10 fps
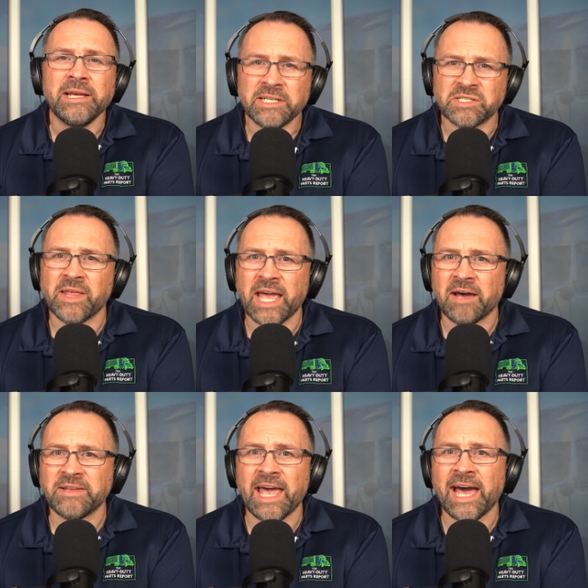so they
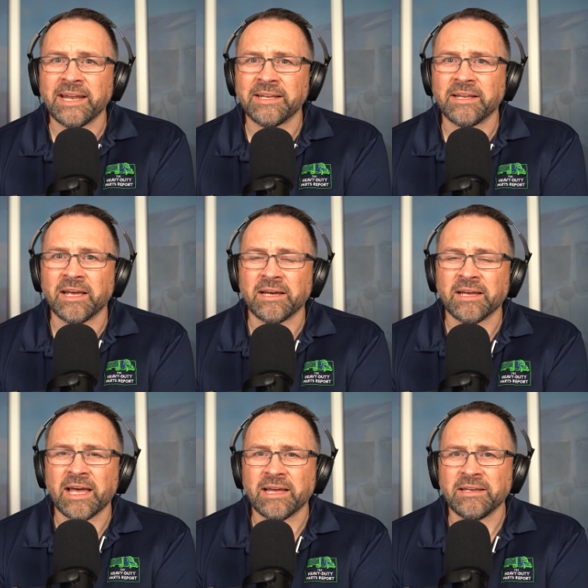have to add it,
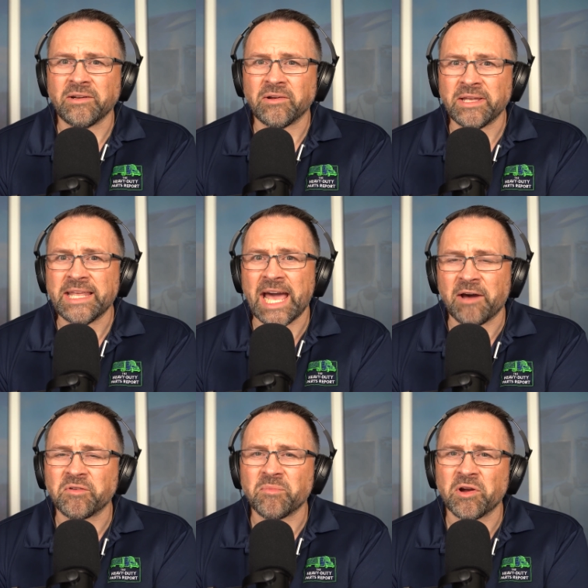uh, you know, in the
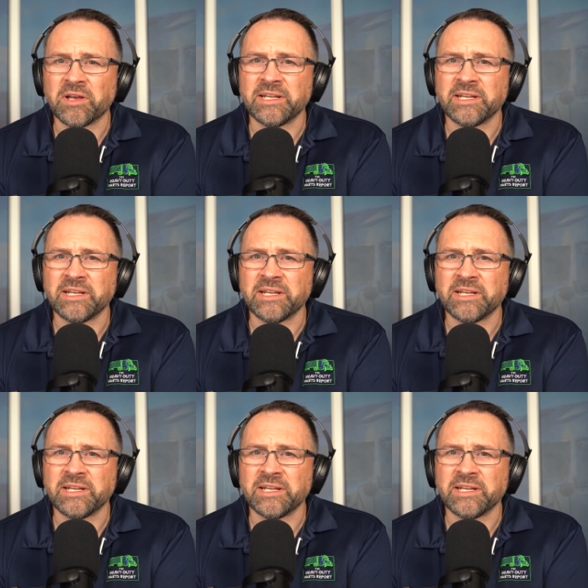aftermarket.